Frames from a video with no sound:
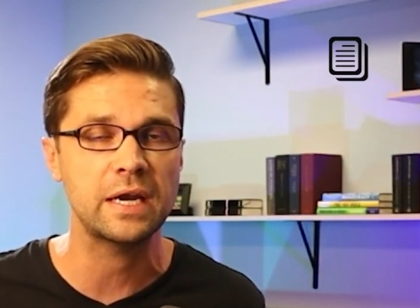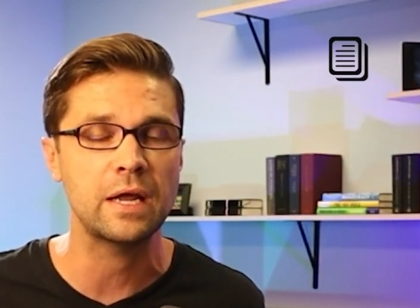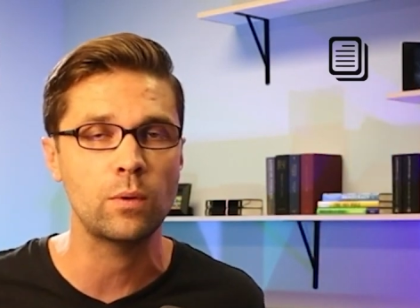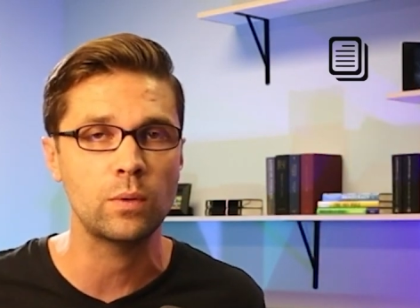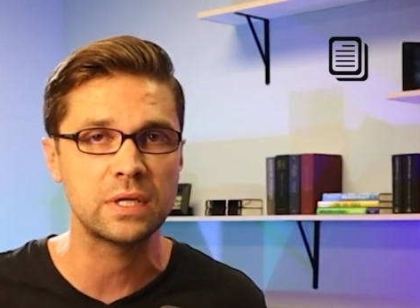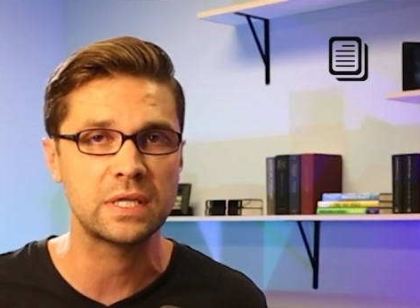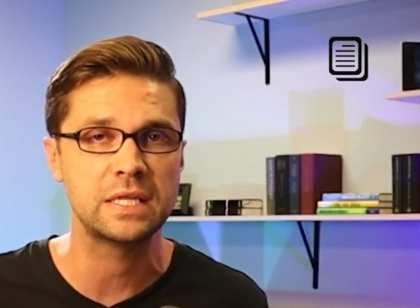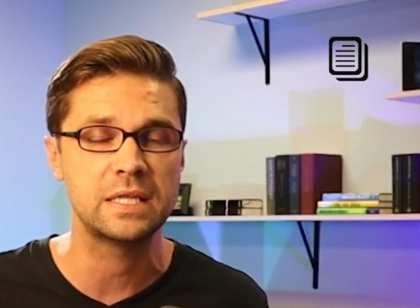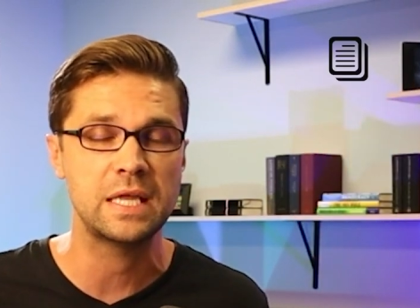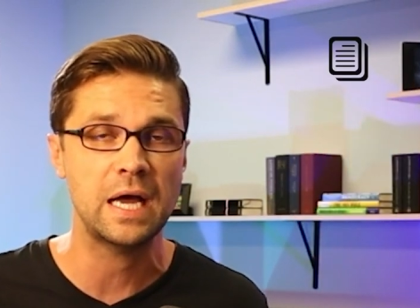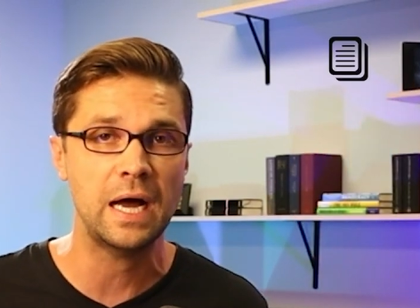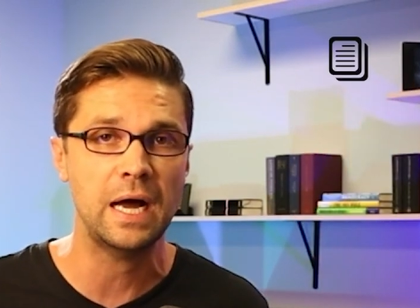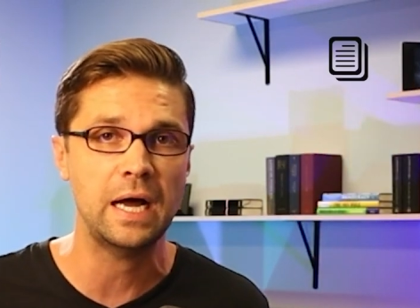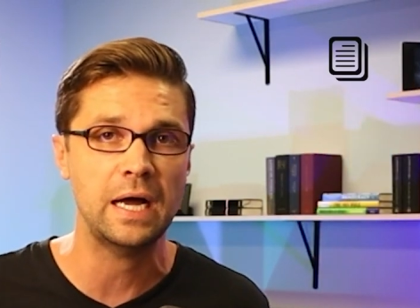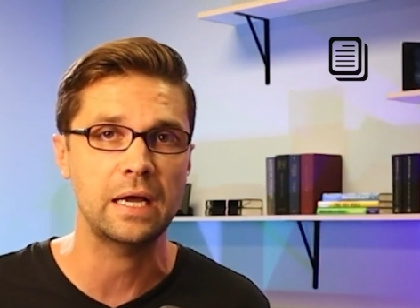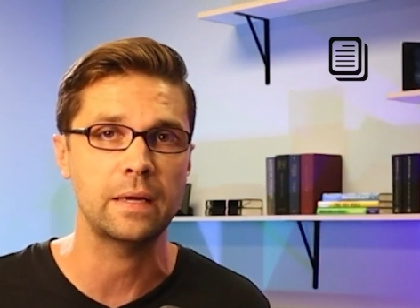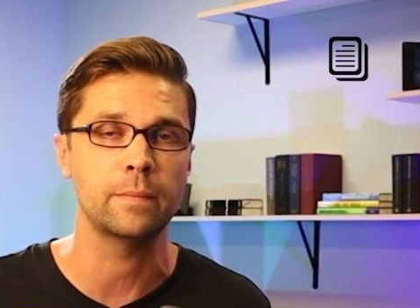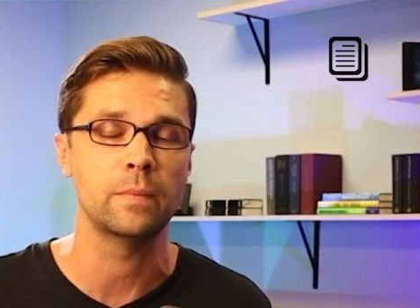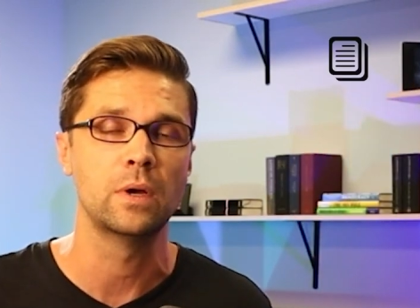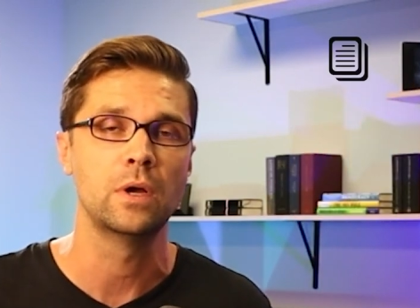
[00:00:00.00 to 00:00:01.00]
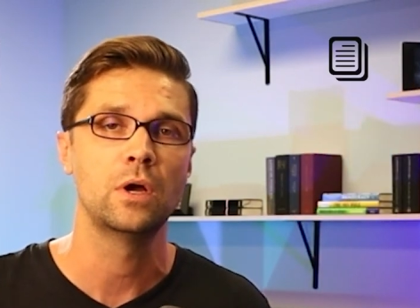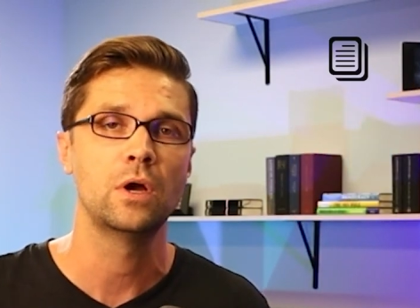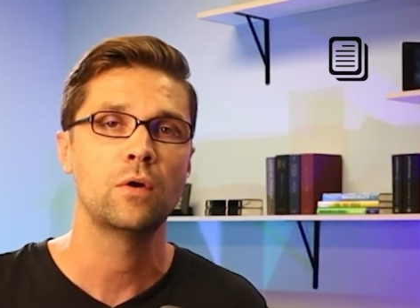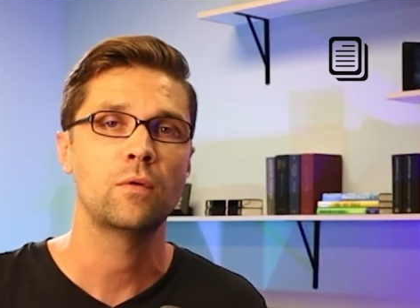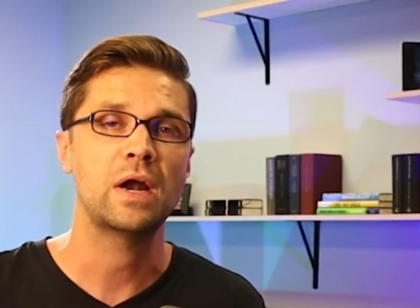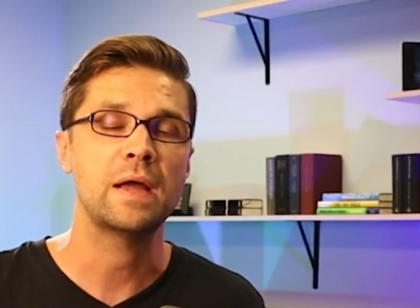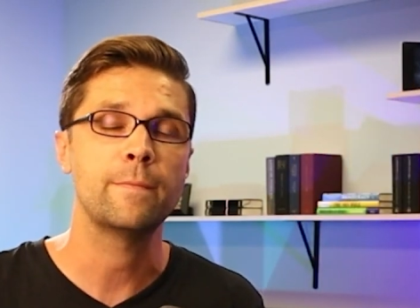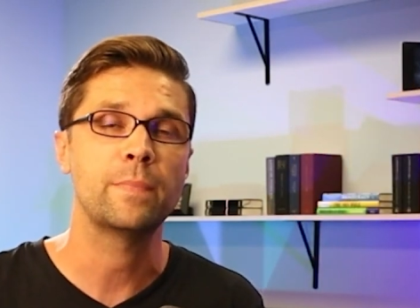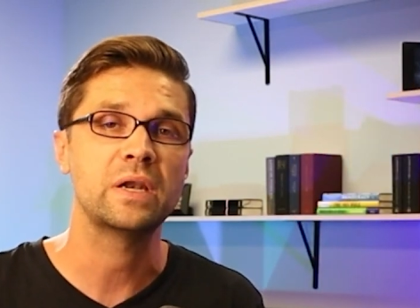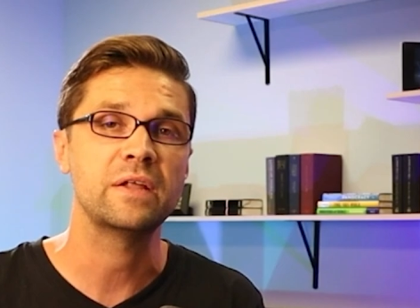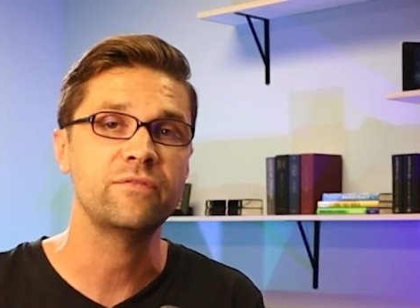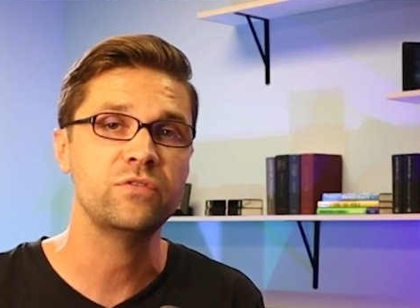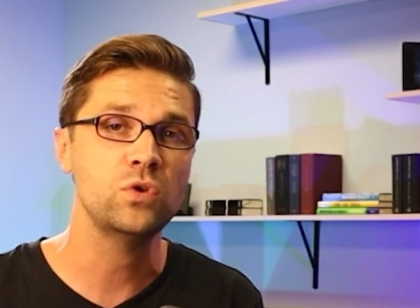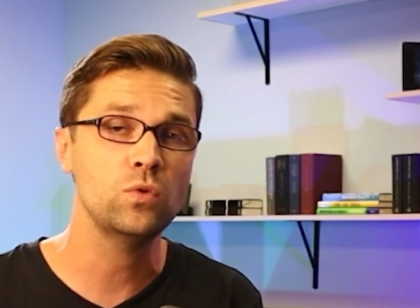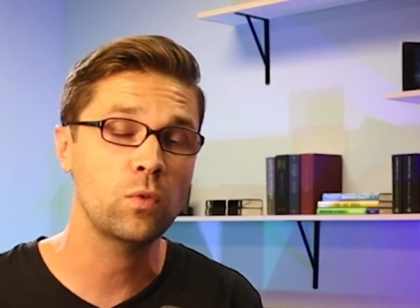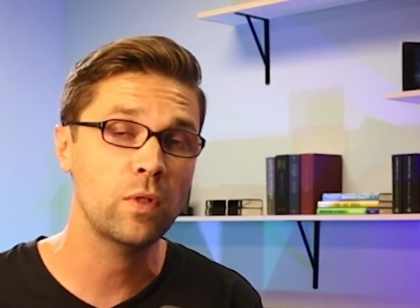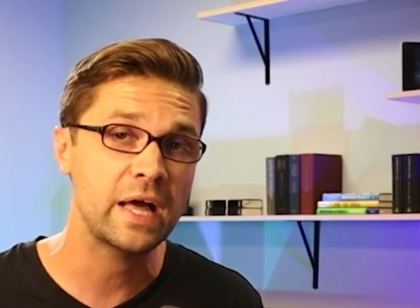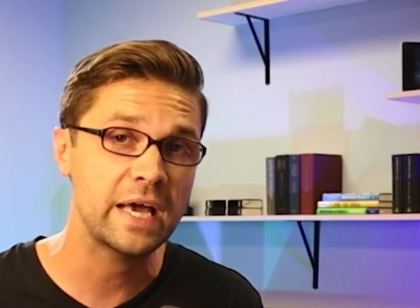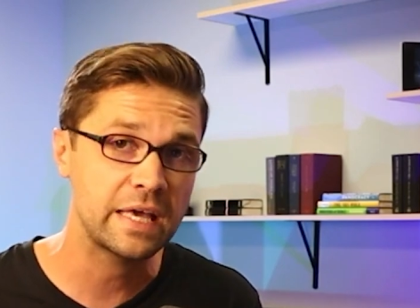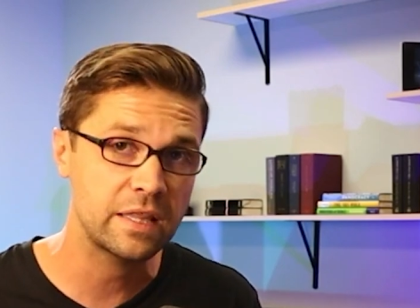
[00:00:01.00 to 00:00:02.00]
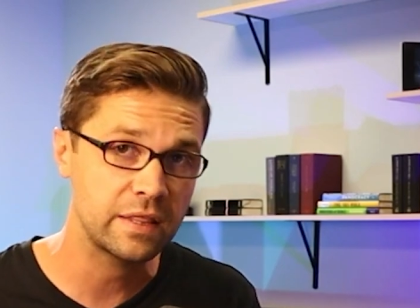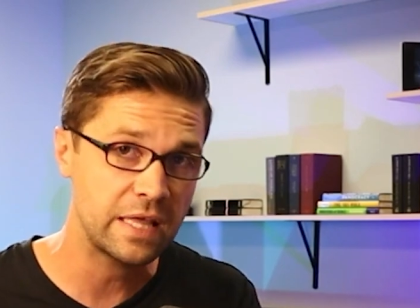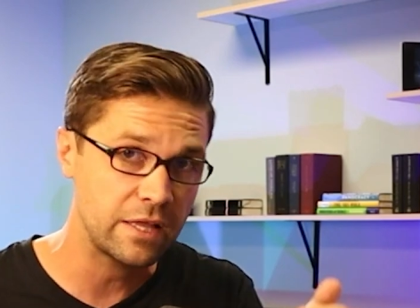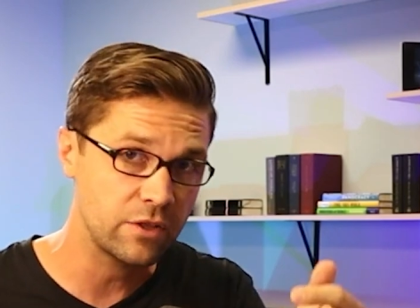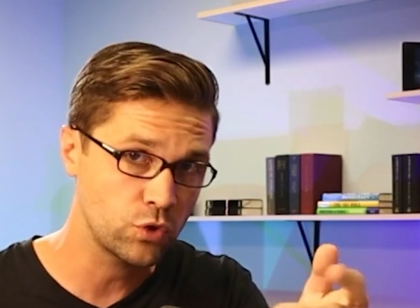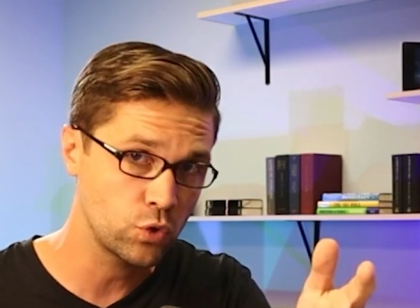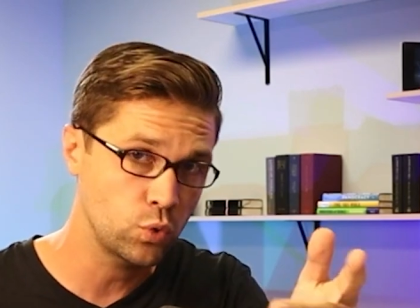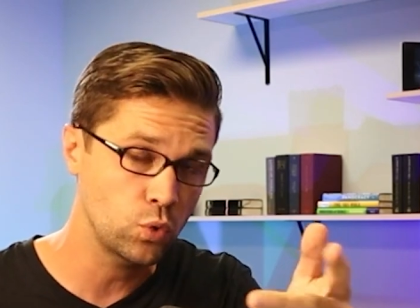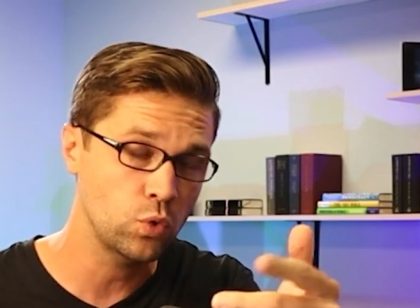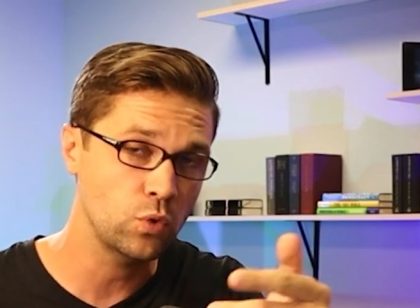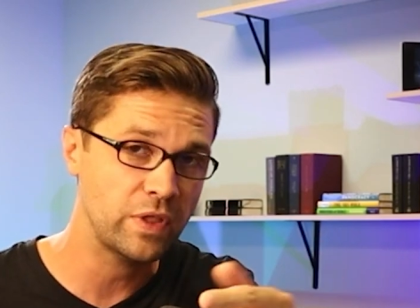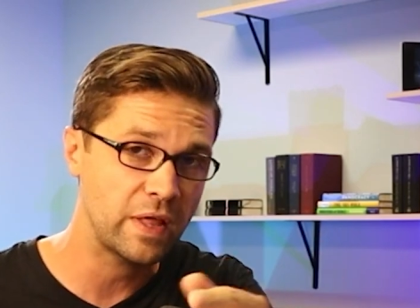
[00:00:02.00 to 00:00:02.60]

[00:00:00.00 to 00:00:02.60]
at one time, right? But if you like that tool, that